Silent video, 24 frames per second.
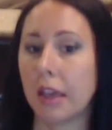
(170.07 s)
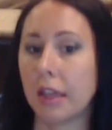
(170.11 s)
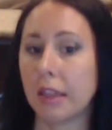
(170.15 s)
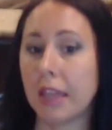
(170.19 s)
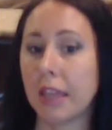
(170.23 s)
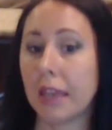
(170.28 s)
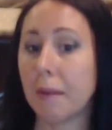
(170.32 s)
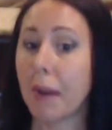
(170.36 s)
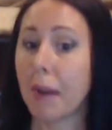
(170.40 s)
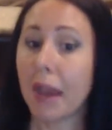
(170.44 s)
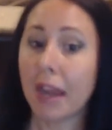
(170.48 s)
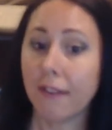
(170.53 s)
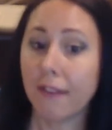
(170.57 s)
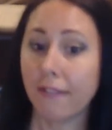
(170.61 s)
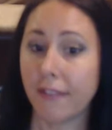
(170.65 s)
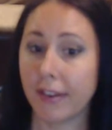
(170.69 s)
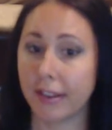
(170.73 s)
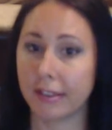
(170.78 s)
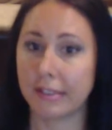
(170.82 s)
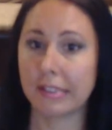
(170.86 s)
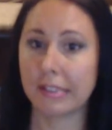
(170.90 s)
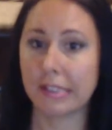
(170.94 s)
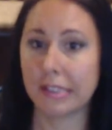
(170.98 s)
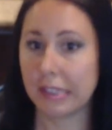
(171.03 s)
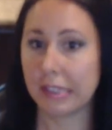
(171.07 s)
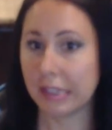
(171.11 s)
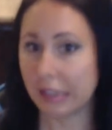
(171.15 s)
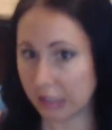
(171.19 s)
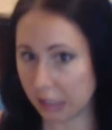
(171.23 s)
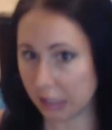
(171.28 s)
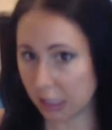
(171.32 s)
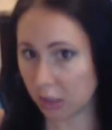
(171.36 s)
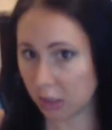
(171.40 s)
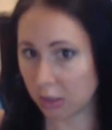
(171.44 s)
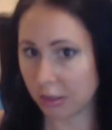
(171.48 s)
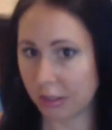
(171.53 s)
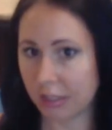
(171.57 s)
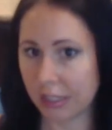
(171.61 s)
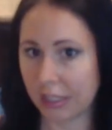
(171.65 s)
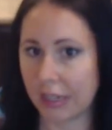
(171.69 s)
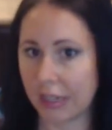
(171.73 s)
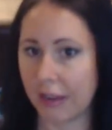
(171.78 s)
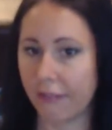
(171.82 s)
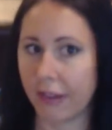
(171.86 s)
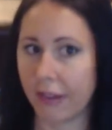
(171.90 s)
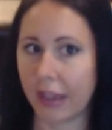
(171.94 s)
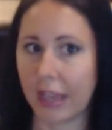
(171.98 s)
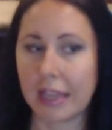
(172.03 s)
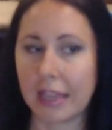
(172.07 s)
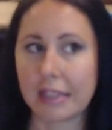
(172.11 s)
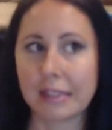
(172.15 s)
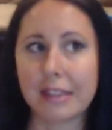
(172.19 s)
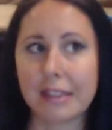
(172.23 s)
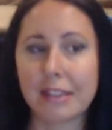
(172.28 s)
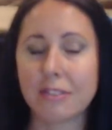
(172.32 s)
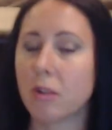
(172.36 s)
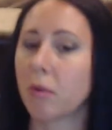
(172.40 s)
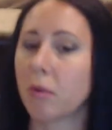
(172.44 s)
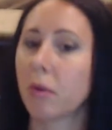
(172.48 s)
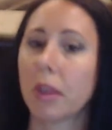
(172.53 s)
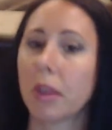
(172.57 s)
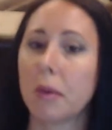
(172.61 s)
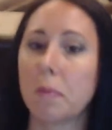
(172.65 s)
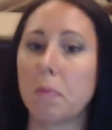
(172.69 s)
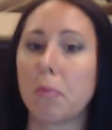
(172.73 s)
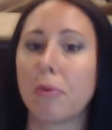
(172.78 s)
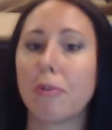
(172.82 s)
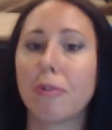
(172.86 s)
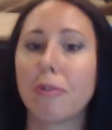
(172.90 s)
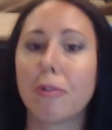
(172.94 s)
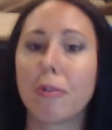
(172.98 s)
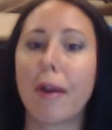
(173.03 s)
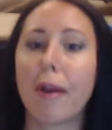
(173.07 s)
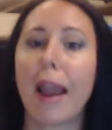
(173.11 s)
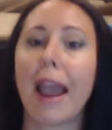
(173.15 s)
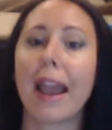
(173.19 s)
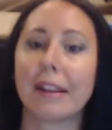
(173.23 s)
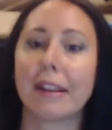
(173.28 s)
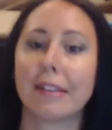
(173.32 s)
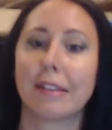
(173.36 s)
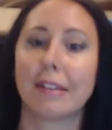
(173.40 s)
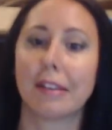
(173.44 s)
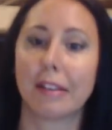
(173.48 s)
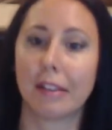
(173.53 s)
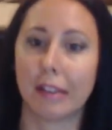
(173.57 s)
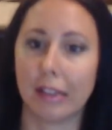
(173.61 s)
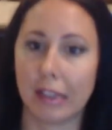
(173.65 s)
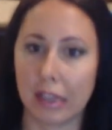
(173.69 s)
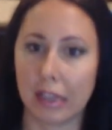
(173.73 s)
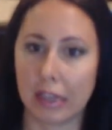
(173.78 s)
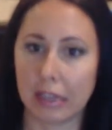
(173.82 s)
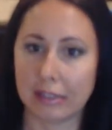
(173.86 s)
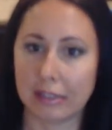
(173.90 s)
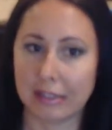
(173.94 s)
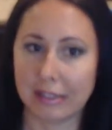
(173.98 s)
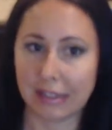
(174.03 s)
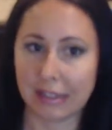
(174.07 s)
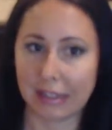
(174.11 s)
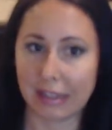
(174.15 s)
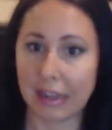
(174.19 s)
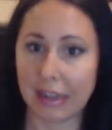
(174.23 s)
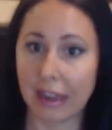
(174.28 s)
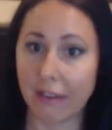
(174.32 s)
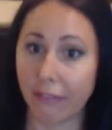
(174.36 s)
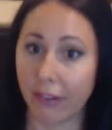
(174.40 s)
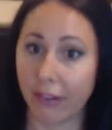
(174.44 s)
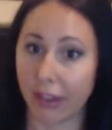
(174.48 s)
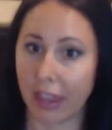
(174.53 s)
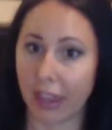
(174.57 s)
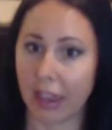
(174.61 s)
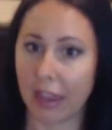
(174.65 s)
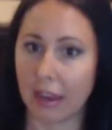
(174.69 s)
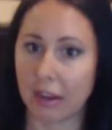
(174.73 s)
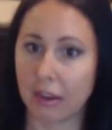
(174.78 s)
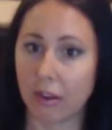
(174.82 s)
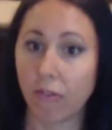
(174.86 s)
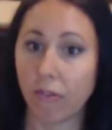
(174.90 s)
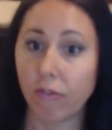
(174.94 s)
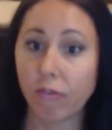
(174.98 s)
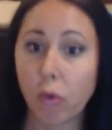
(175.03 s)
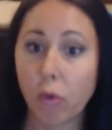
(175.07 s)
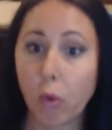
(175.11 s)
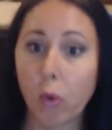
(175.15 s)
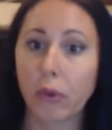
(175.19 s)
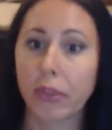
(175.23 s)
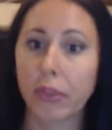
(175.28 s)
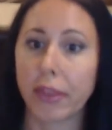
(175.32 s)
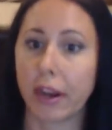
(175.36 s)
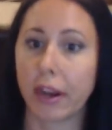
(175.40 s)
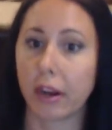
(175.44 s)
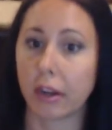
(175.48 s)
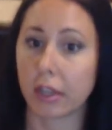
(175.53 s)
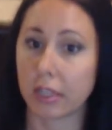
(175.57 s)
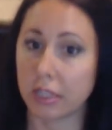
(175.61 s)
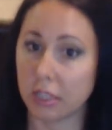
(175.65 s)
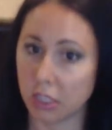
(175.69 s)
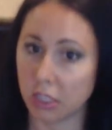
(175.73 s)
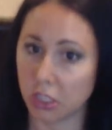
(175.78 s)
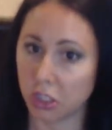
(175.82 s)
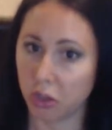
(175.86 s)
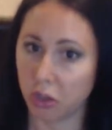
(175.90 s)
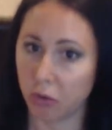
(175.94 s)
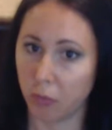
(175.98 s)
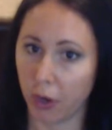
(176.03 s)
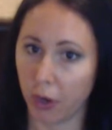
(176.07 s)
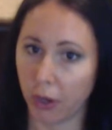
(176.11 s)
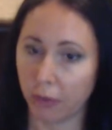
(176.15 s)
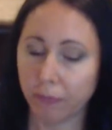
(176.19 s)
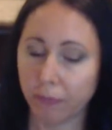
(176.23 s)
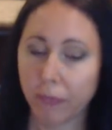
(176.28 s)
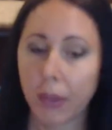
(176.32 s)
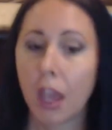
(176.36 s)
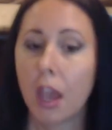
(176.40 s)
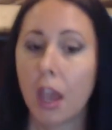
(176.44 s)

They might have found statistical significance. That's not really practically significant for their consumer.